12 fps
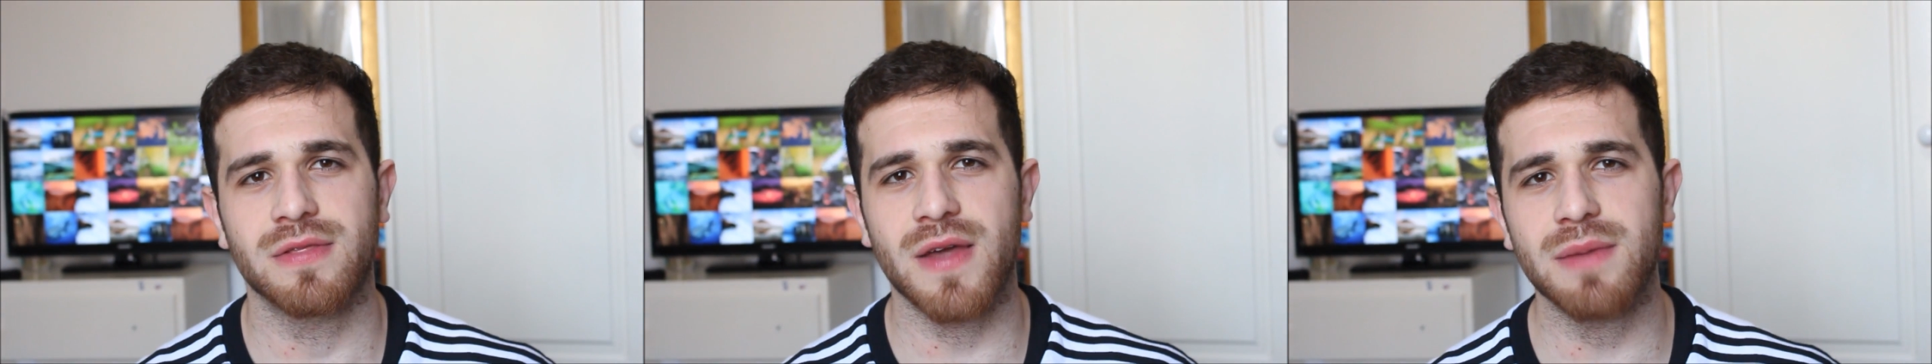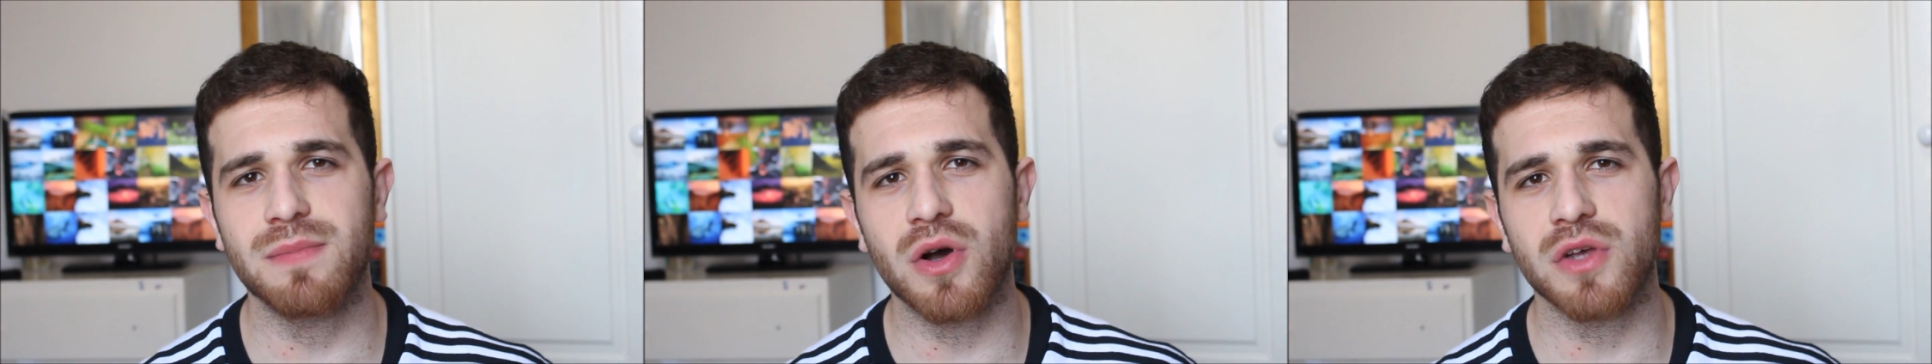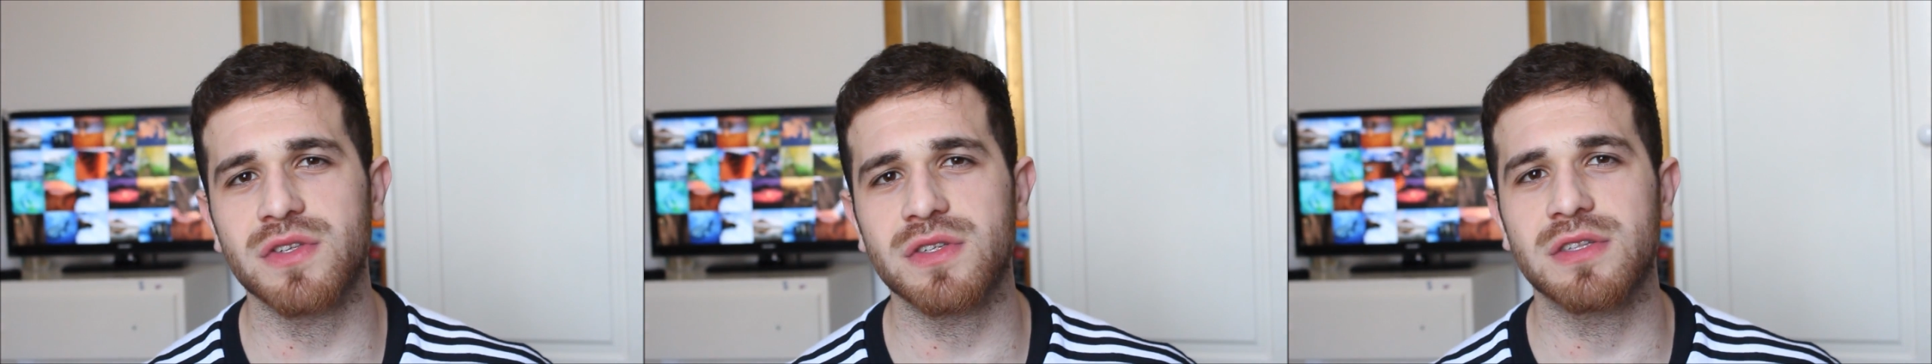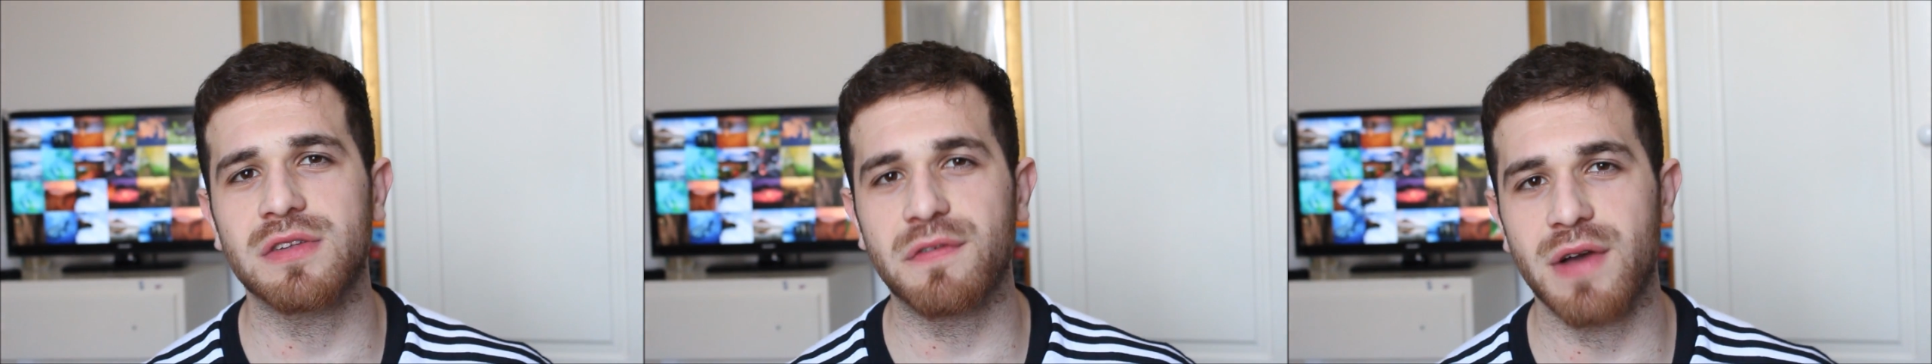they
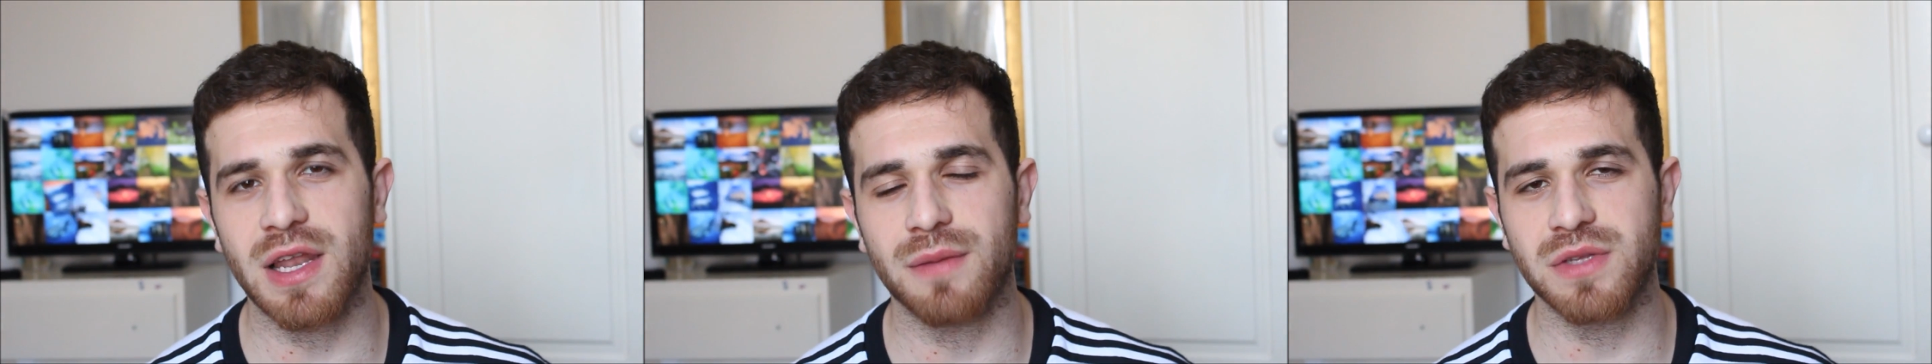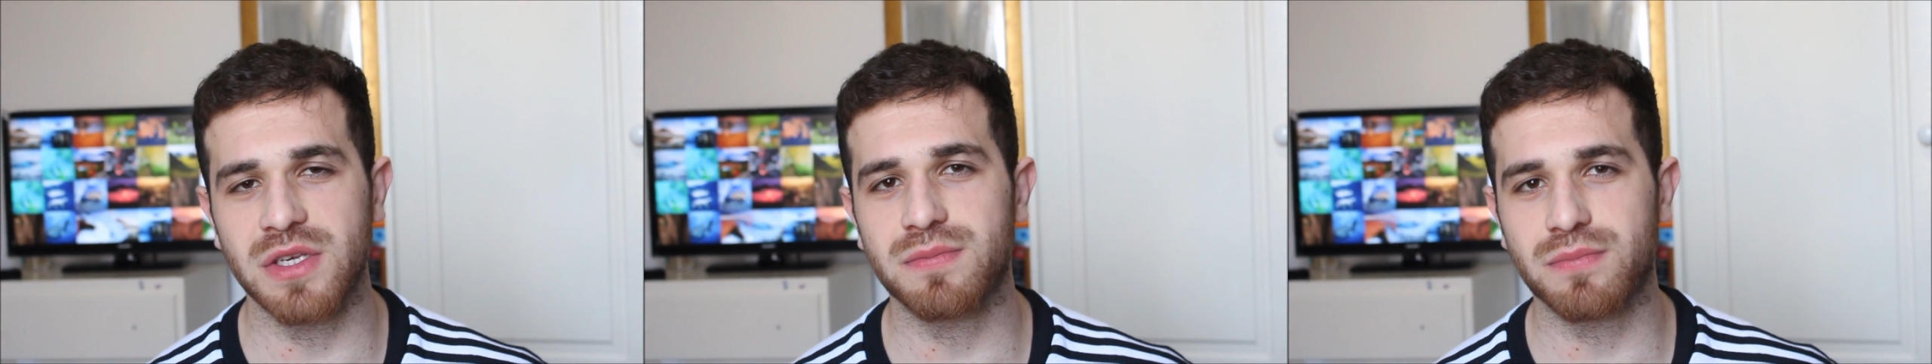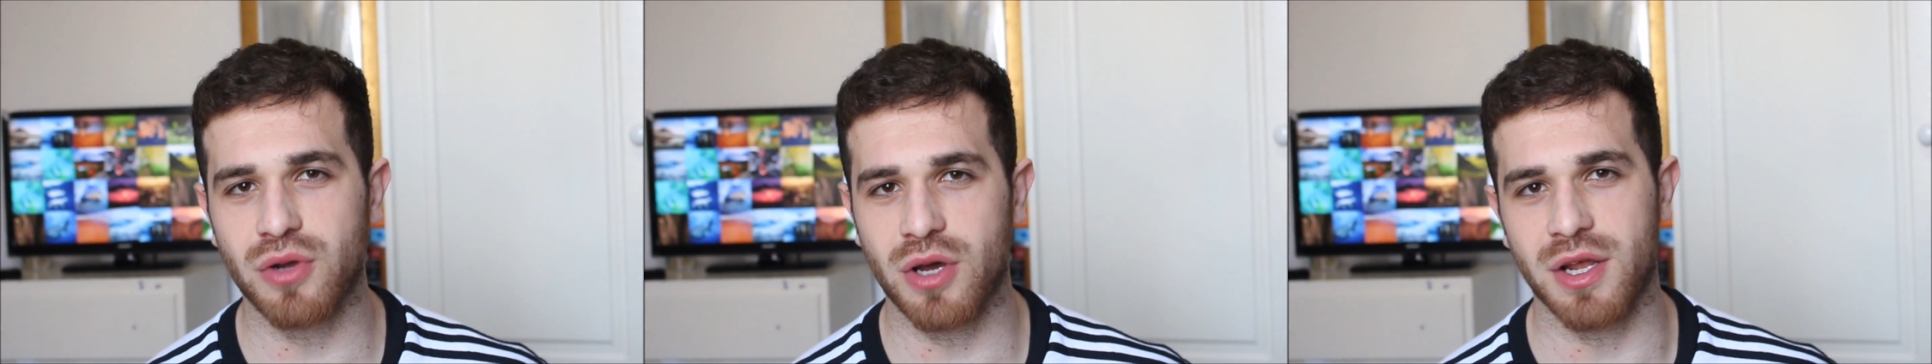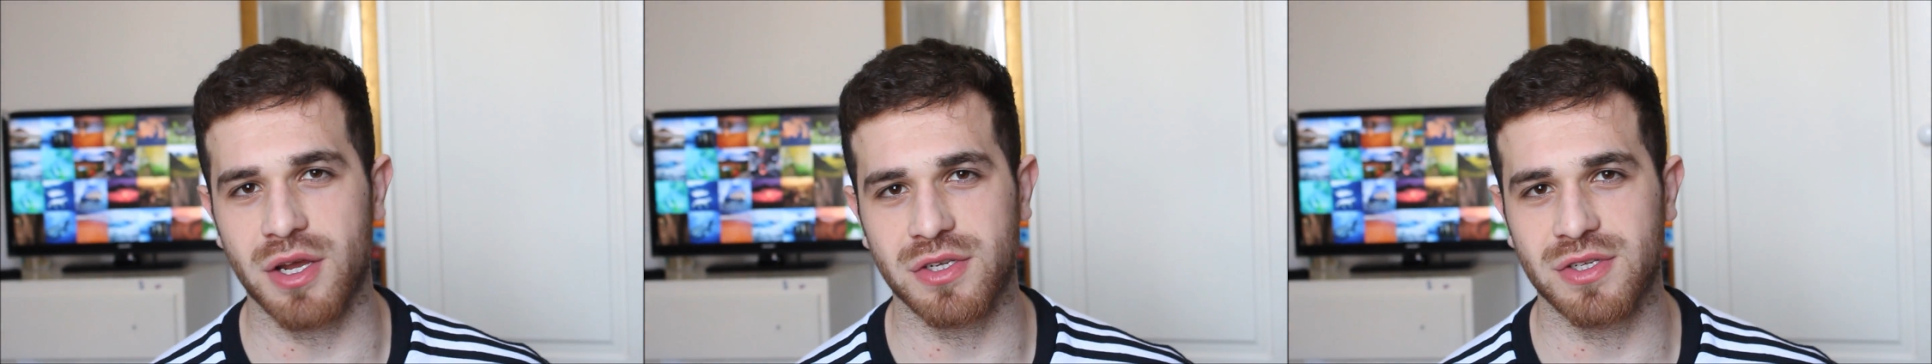must develop these
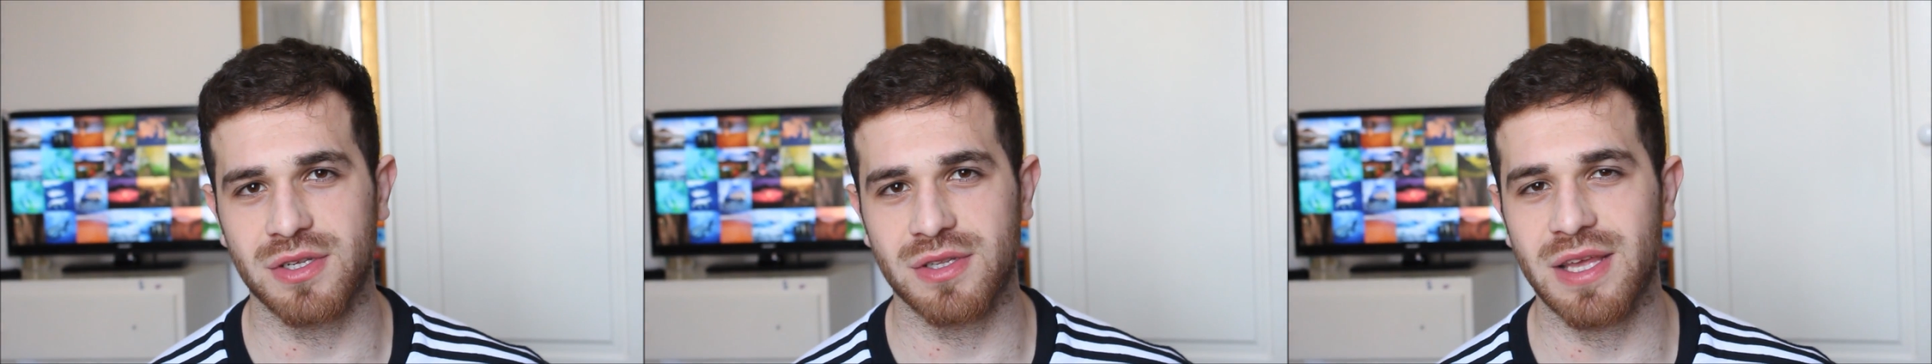products.